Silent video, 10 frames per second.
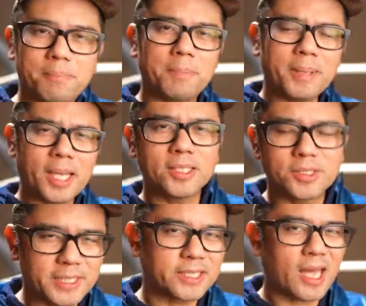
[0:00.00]
But because
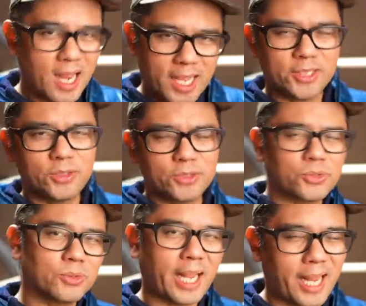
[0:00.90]
of its high
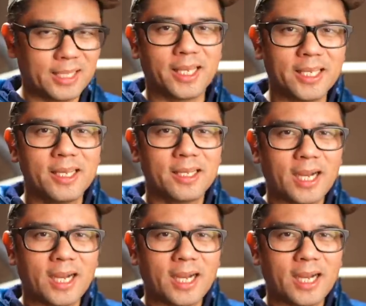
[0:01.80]
neutral handling,